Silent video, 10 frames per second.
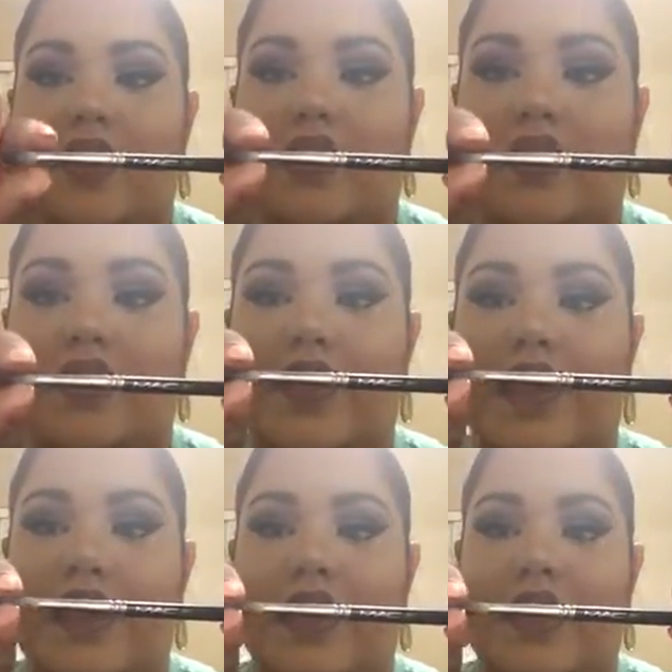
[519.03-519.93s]

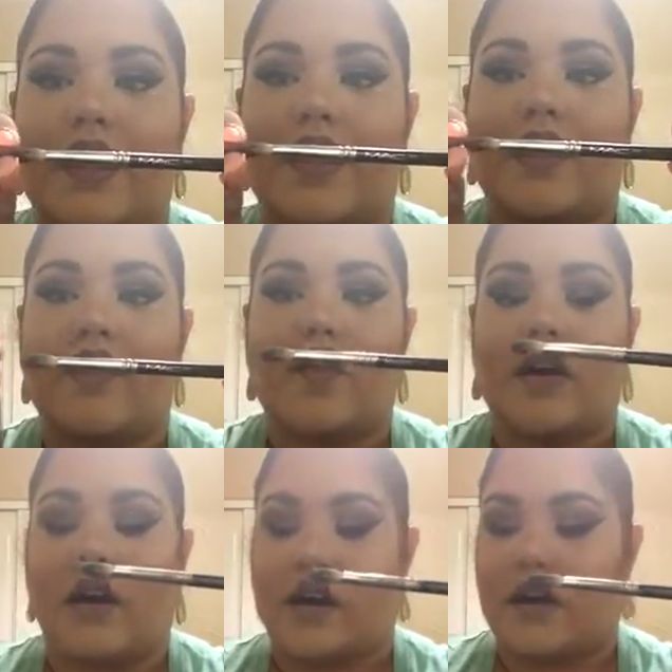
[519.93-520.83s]
thin
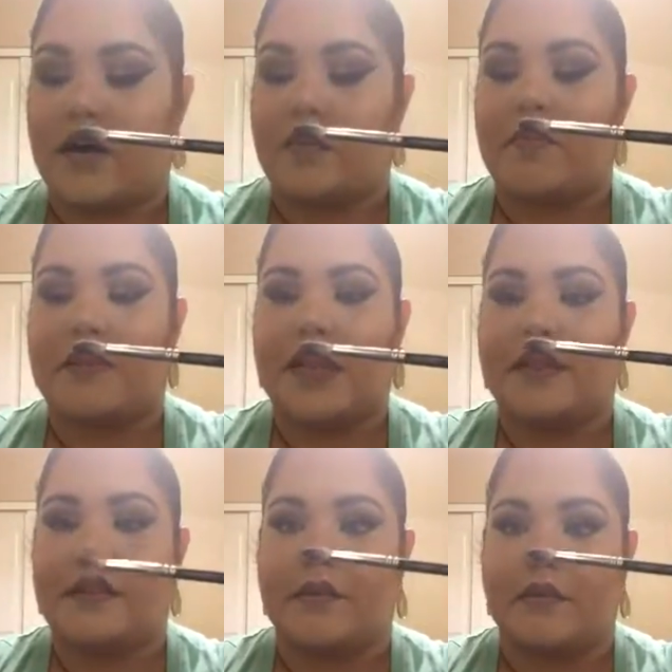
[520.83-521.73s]

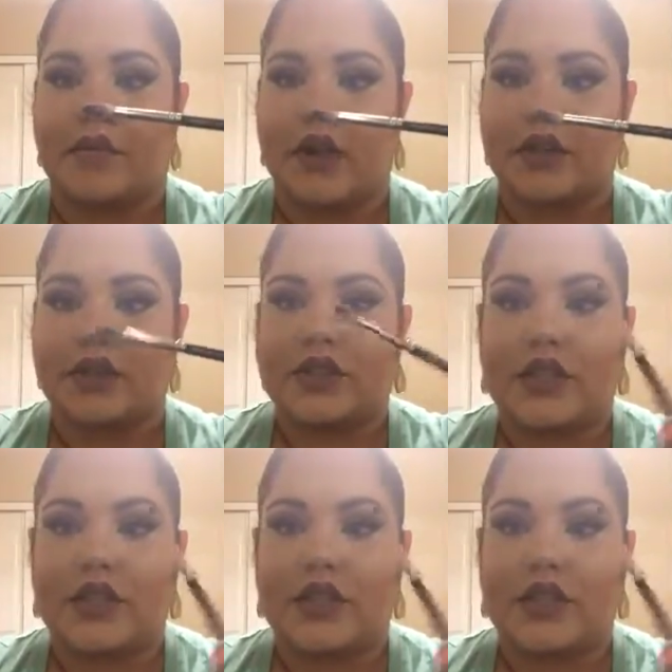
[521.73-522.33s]
blending brush.